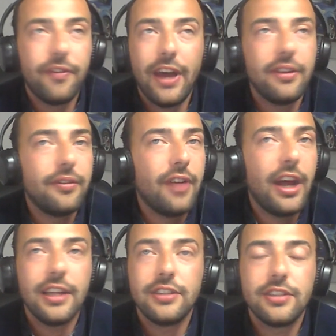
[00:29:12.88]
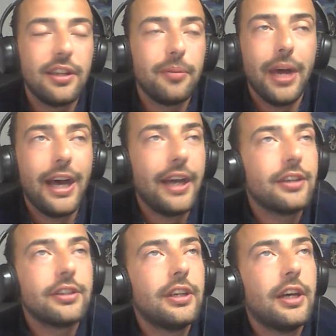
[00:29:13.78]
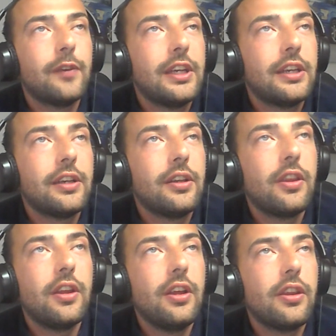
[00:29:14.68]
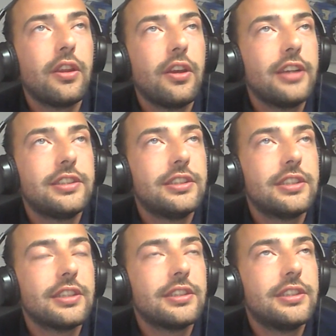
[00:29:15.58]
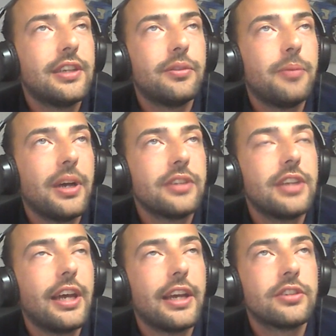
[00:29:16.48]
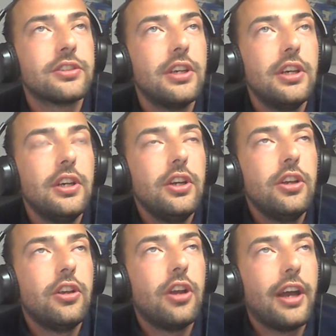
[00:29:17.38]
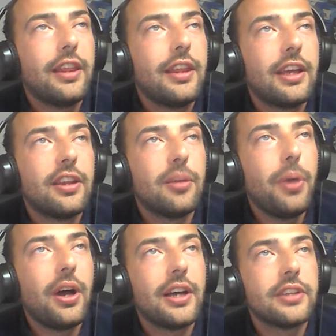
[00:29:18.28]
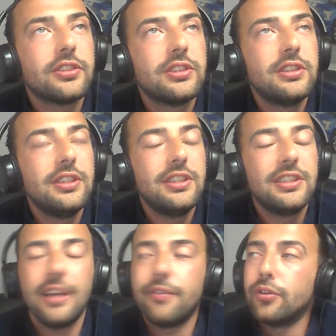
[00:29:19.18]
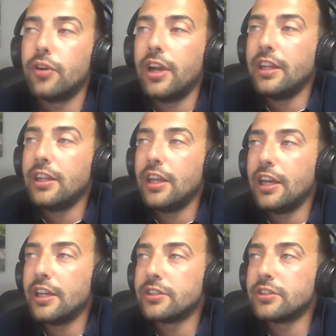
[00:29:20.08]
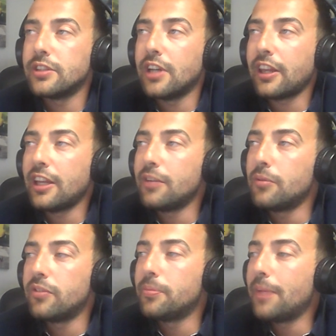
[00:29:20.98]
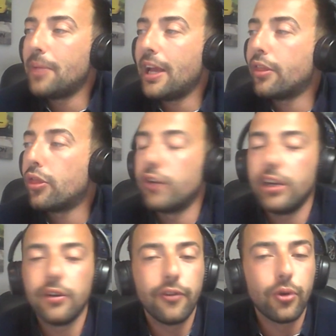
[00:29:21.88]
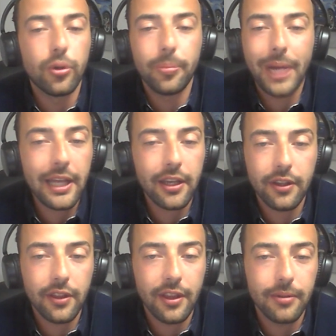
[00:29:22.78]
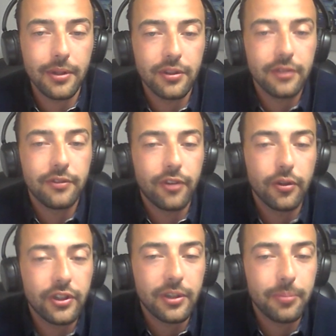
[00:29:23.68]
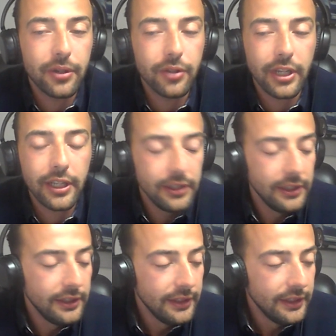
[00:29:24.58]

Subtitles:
We very rarely see them back. I mean, the 1967 Mustangs, I think in the past 7 or 8 years, I think we've maybe had 3 or 4 back that we were involved in building.